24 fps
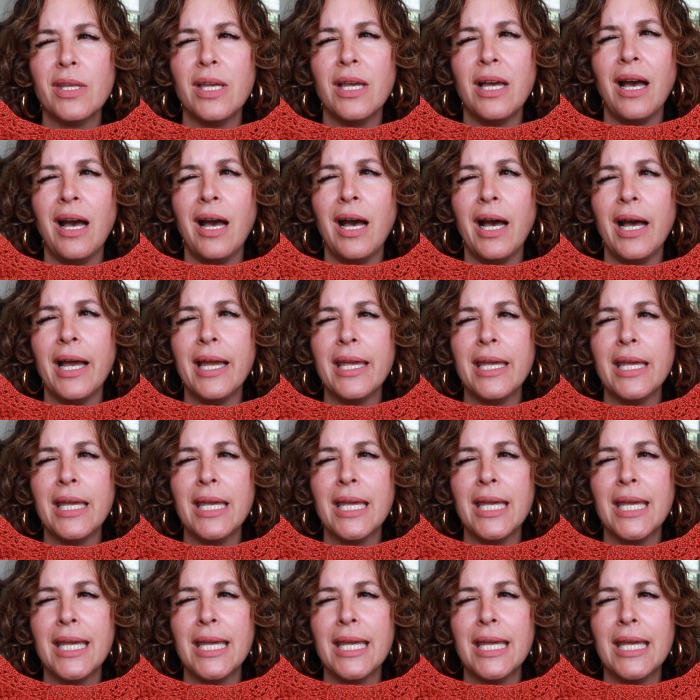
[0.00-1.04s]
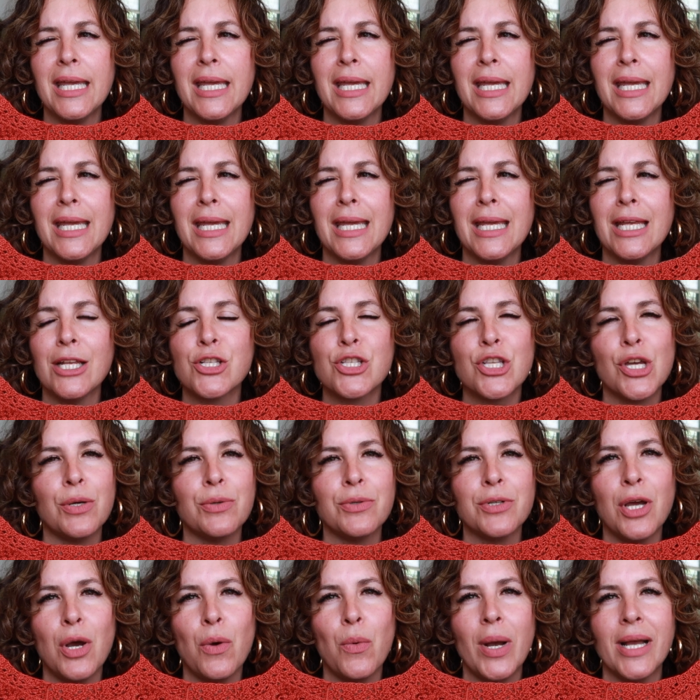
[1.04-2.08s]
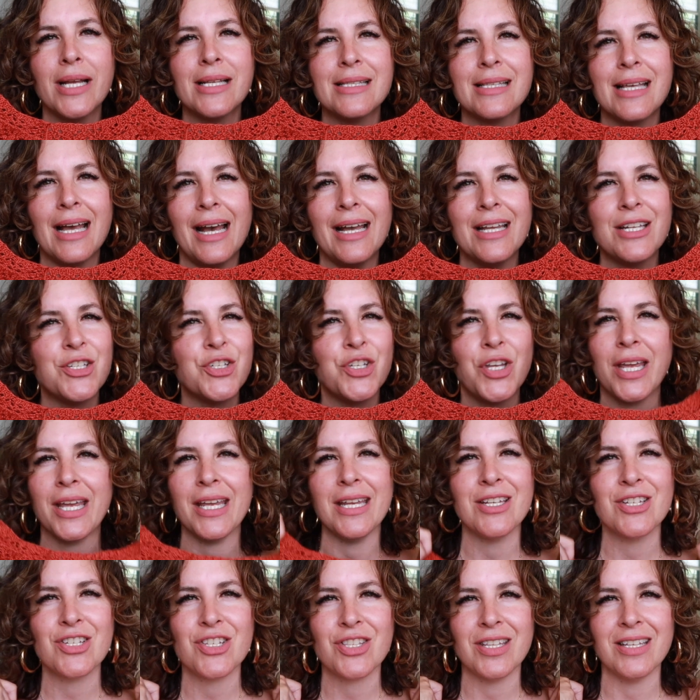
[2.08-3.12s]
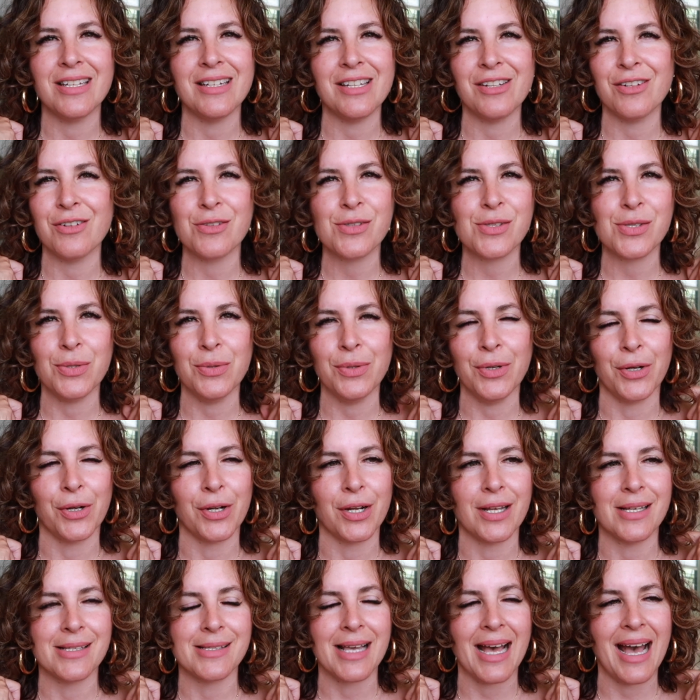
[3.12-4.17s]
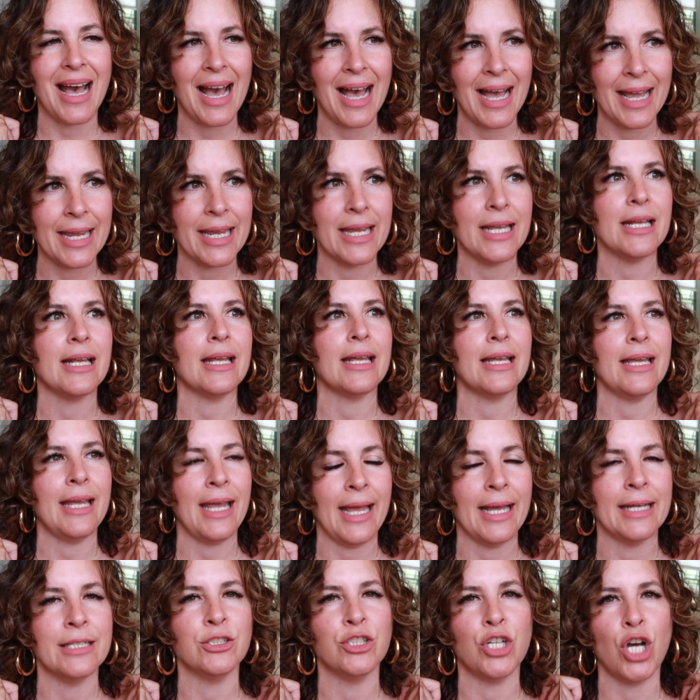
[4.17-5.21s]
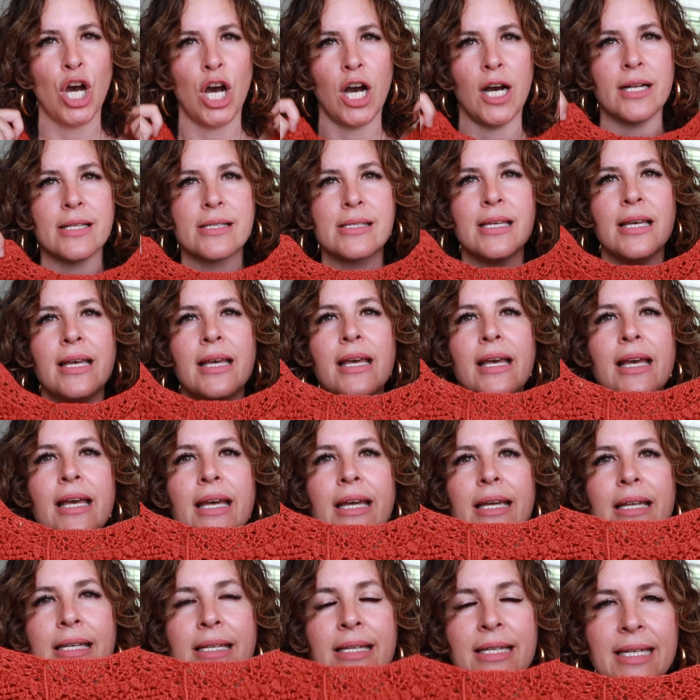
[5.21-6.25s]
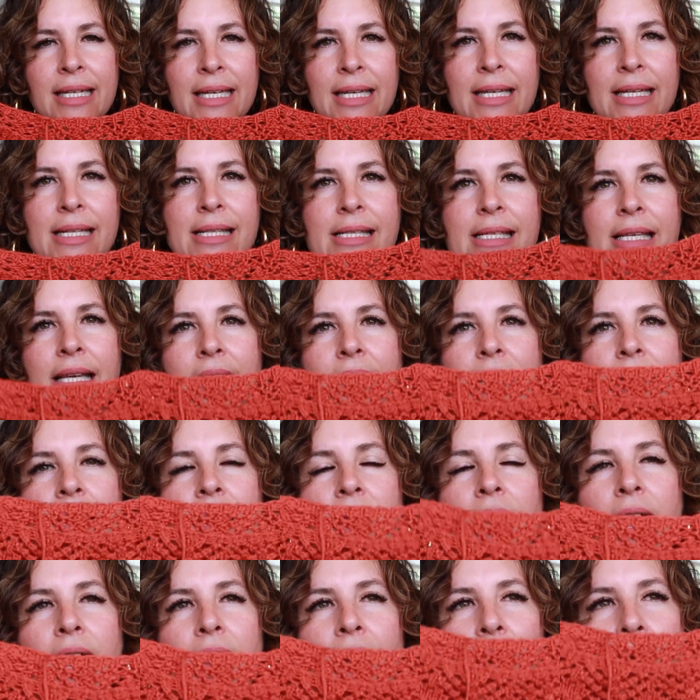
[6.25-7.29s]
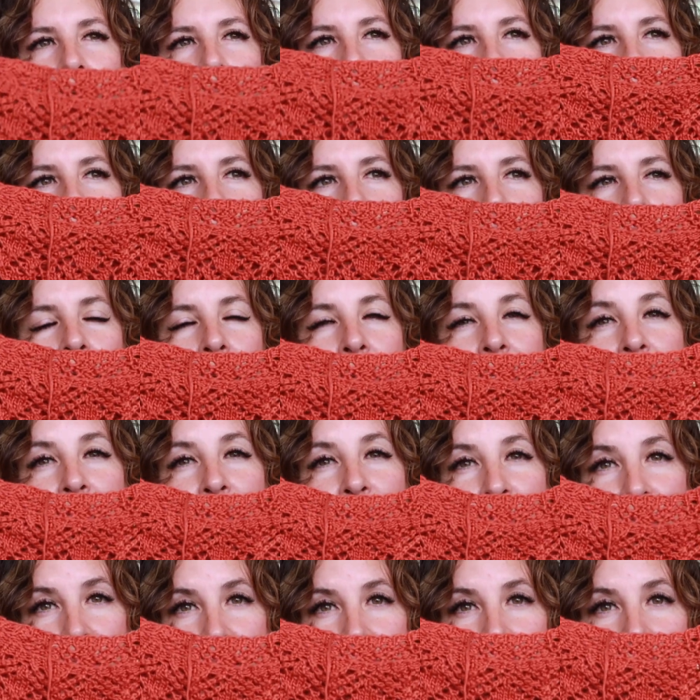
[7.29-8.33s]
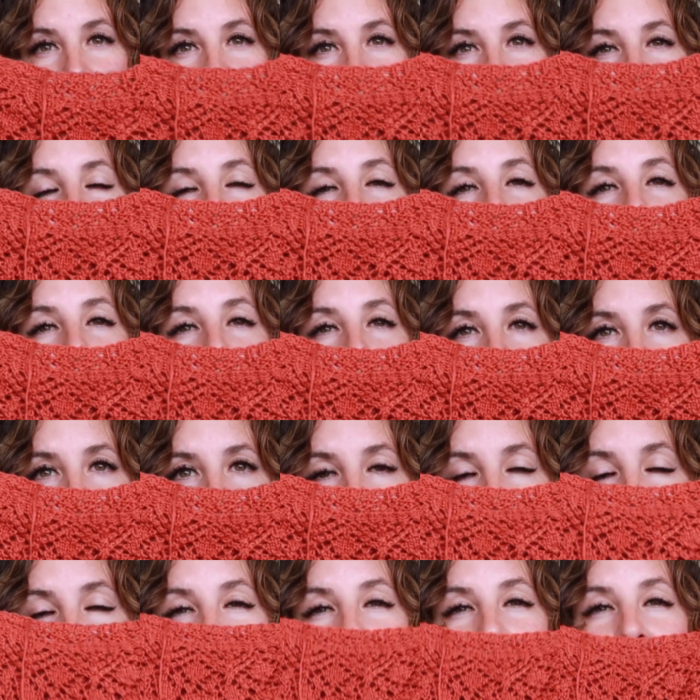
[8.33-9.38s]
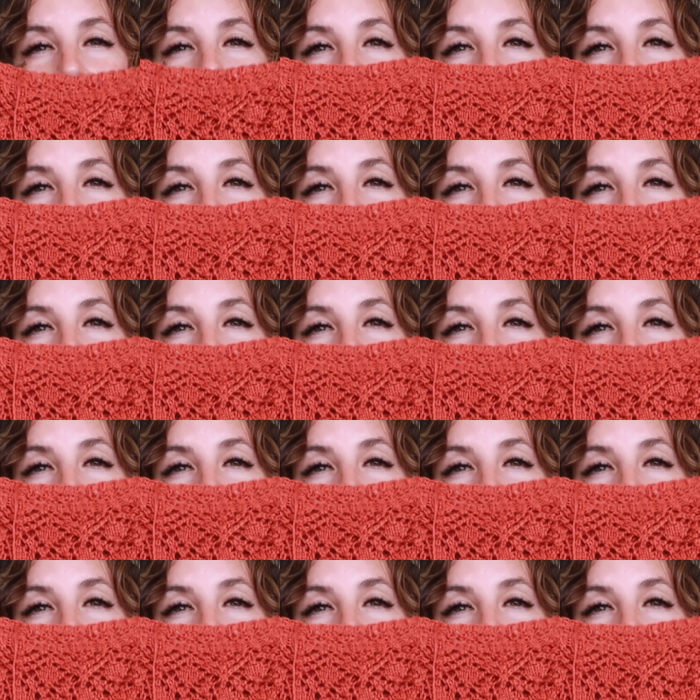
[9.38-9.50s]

I don't know why I changed the needles sooner, because I cannot knit this yarn, which is